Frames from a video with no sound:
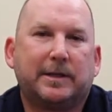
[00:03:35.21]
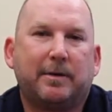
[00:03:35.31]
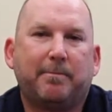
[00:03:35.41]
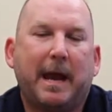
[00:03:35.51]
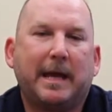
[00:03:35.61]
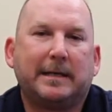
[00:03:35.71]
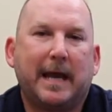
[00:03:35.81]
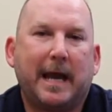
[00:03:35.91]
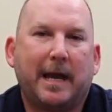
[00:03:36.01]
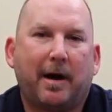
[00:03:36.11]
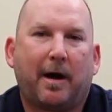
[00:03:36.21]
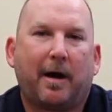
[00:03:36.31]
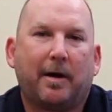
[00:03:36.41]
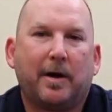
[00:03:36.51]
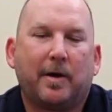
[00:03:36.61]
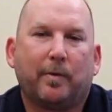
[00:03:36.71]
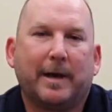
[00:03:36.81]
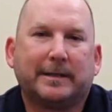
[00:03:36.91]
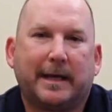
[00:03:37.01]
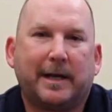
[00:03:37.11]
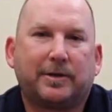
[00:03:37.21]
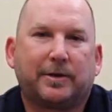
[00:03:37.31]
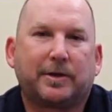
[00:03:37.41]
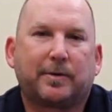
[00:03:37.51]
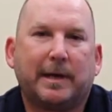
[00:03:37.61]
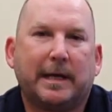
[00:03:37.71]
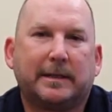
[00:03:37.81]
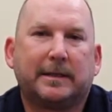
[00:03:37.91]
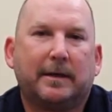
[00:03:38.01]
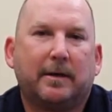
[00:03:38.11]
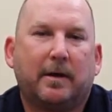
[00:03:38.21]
to maintain our residential streets